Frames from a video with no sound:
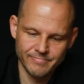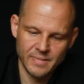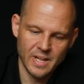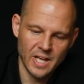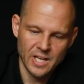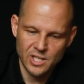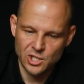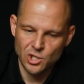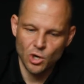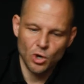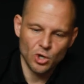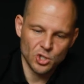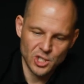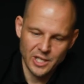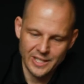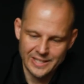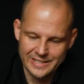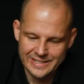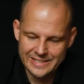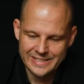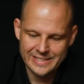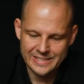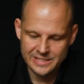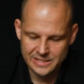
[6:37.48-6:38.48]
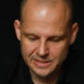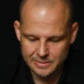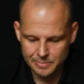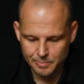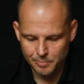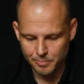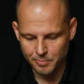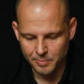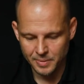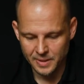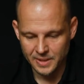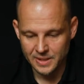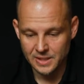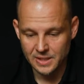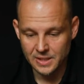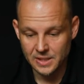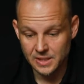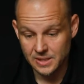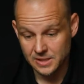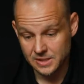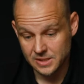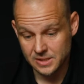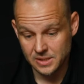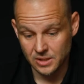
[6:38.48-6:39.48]
a torch like this, but
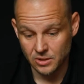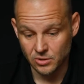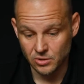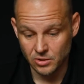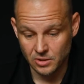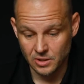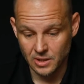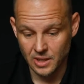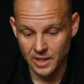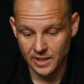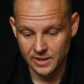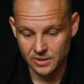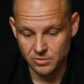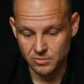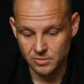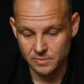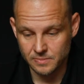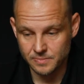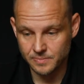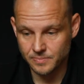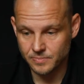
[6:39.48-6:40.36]
it's a good light tool.